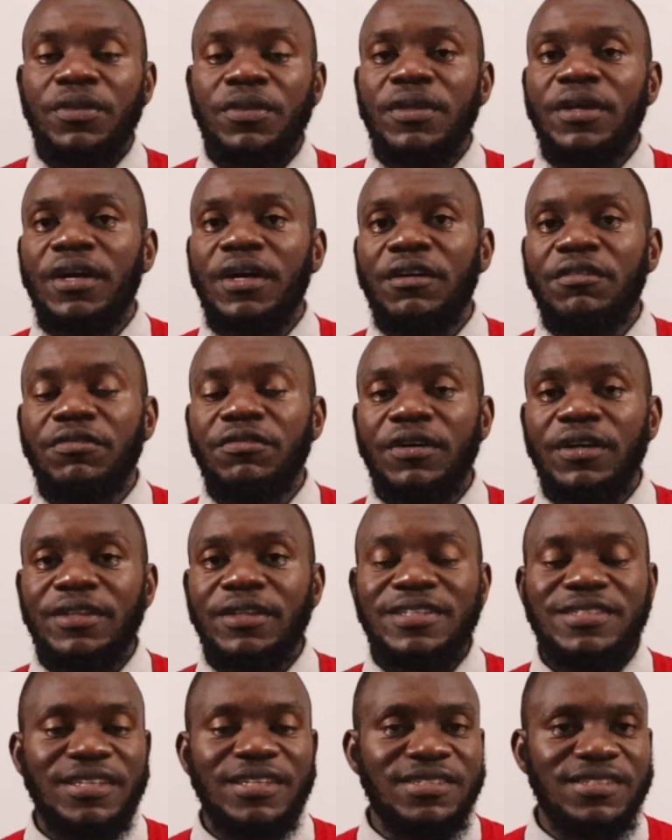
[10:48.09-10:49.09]
They have uh,
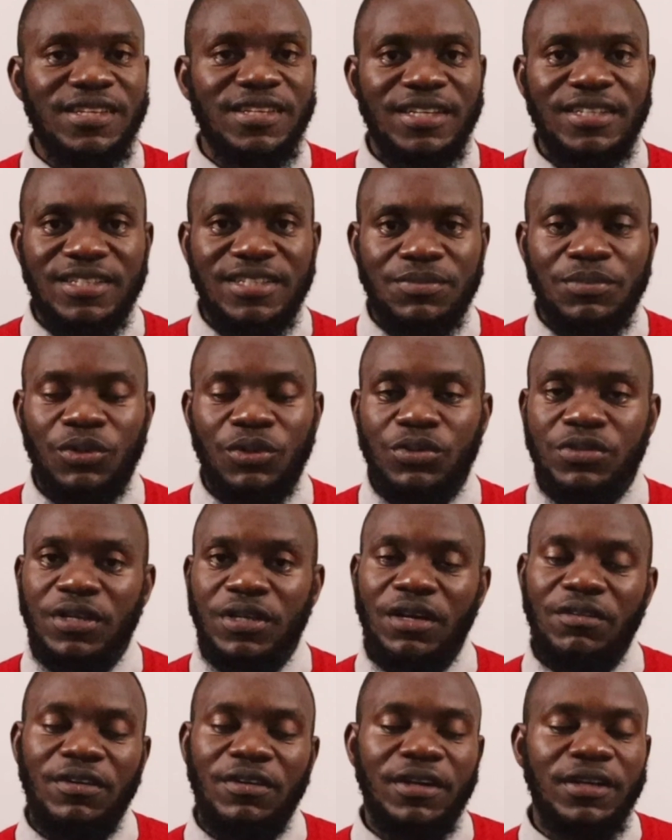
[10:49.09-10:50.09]
this ascites because
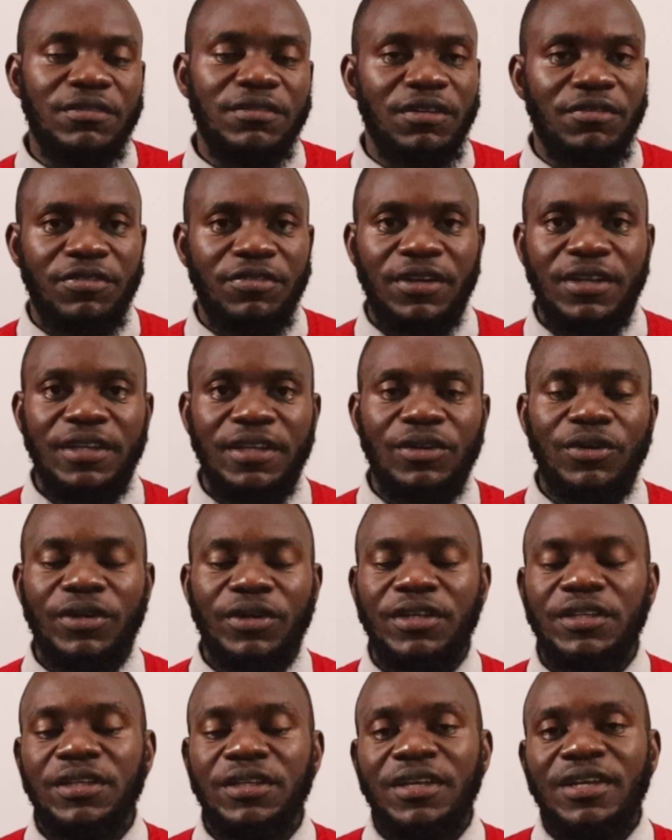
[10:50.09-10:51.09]
they have a liver failing
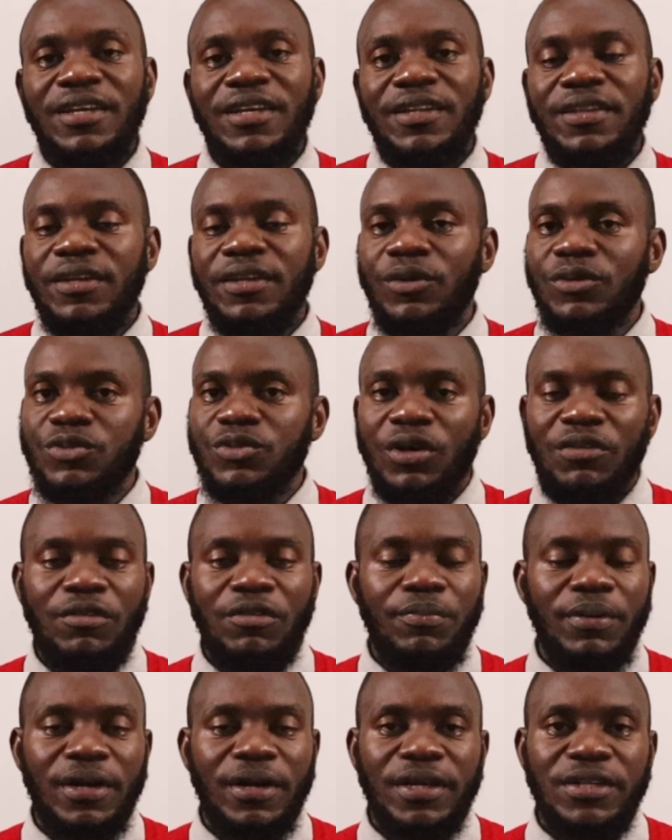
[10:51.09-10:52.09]
already. They also have
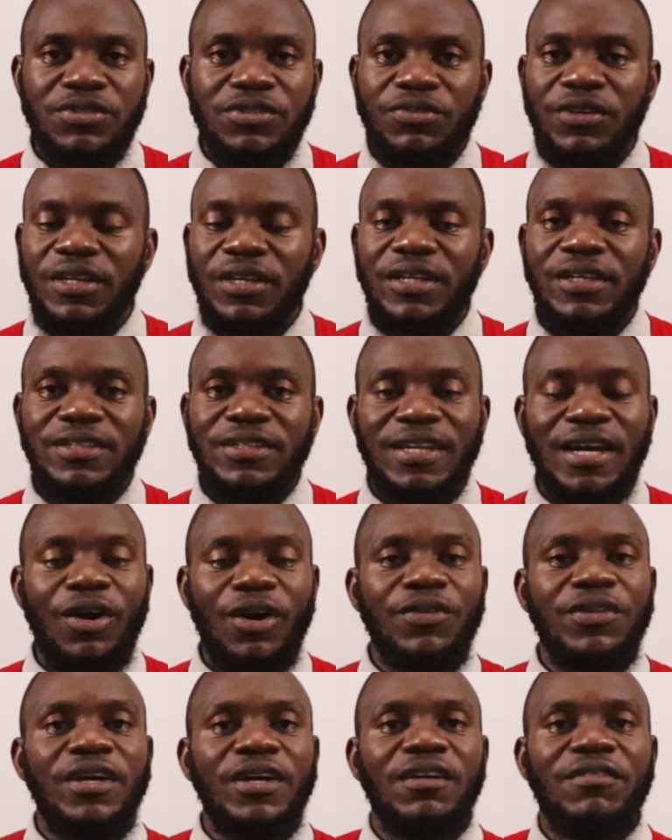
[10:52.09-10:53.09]
a pancreas failing.
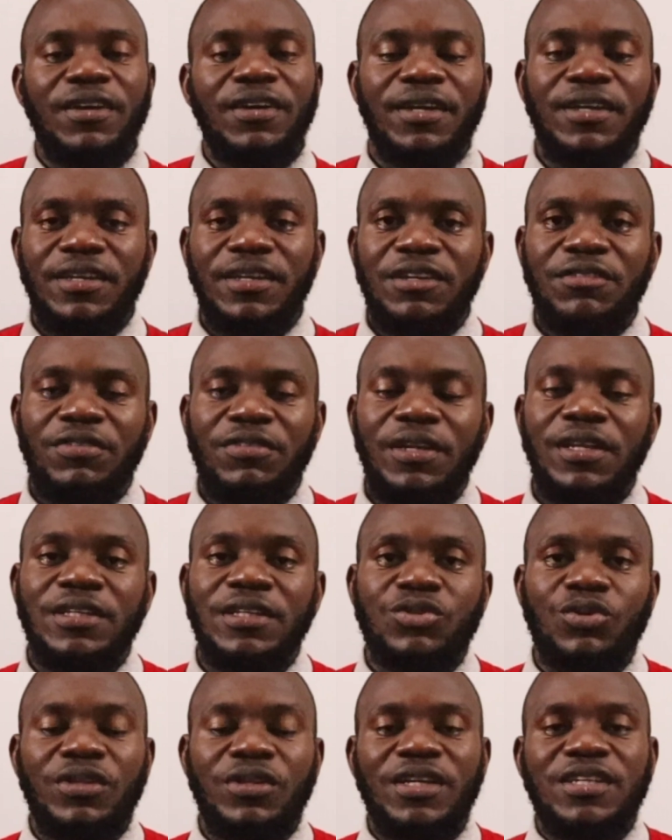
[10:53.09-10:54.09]
Now they have a kidney
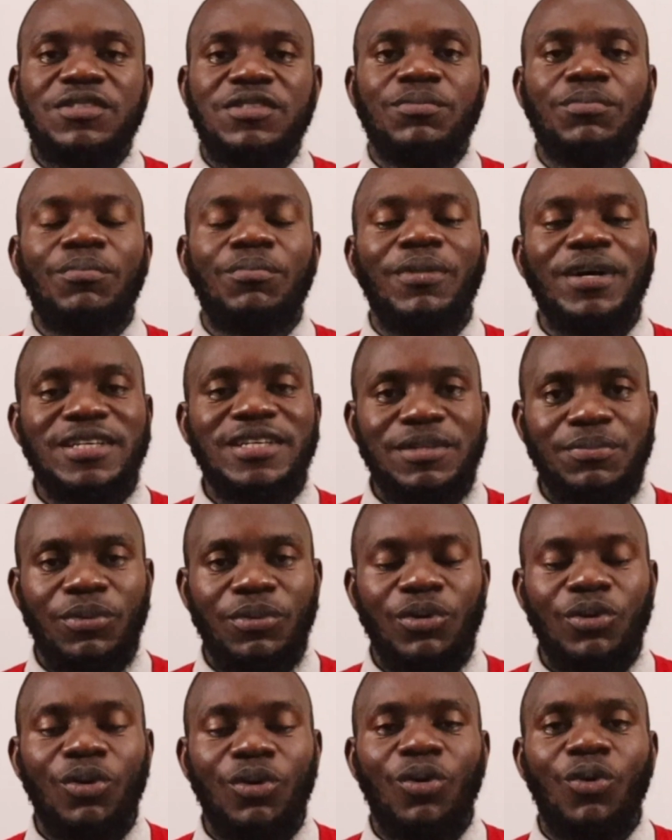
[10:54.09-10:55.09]
failing. So that is
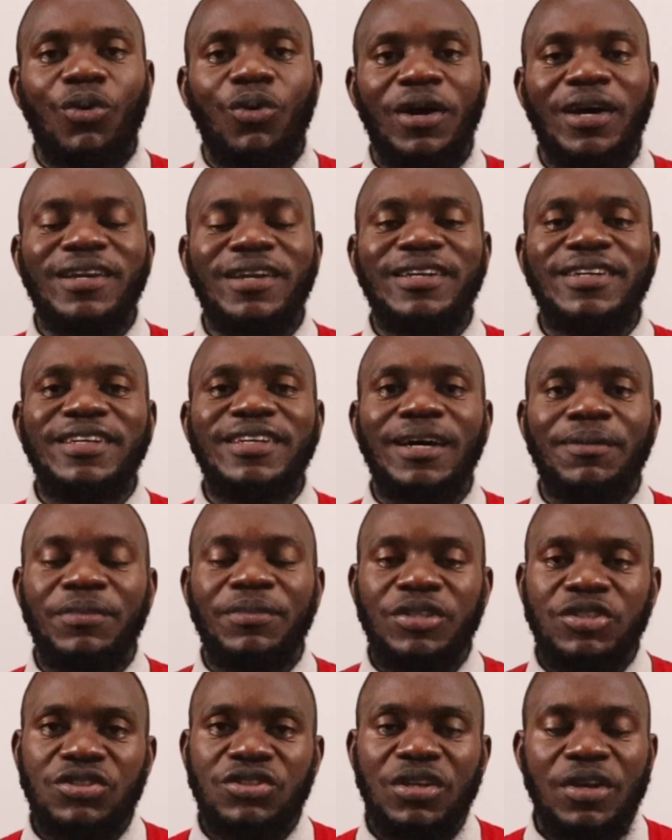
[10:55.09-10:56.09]
multiple organ
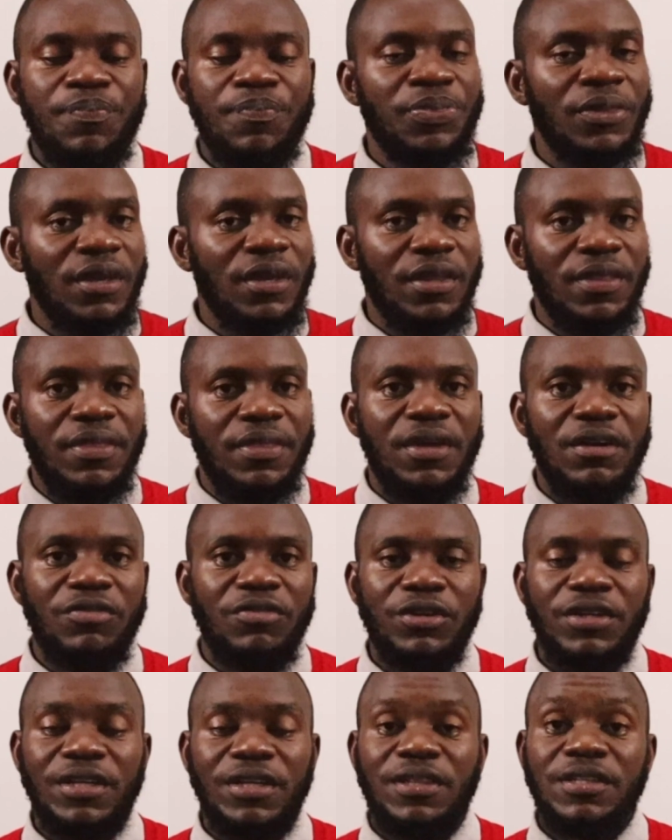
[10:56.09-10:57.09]
damage. And
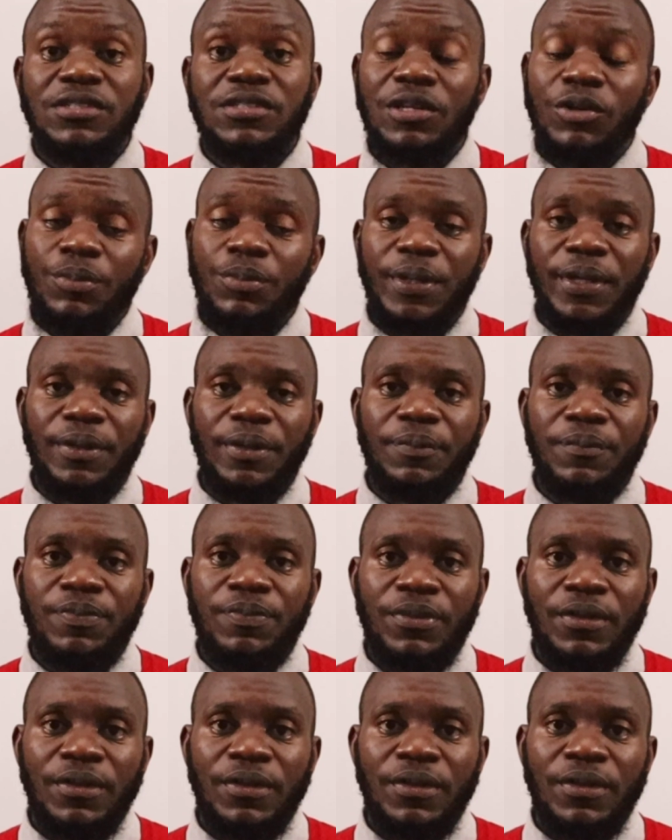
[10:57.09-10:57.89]
therefore, death is looming.